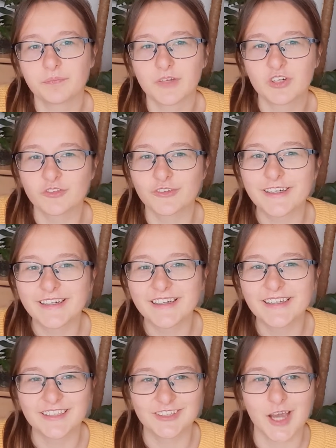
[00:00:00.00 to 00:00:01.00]

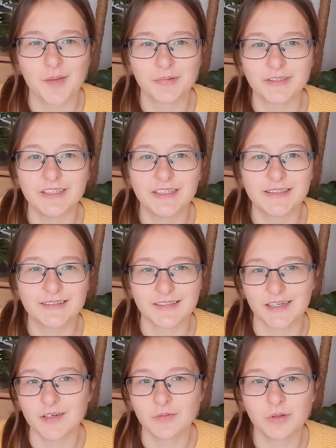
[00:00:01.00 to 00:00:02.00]
Korean and Japanese
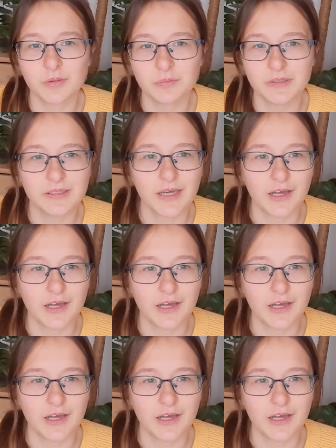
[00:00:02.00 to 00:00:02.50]
Study With Me.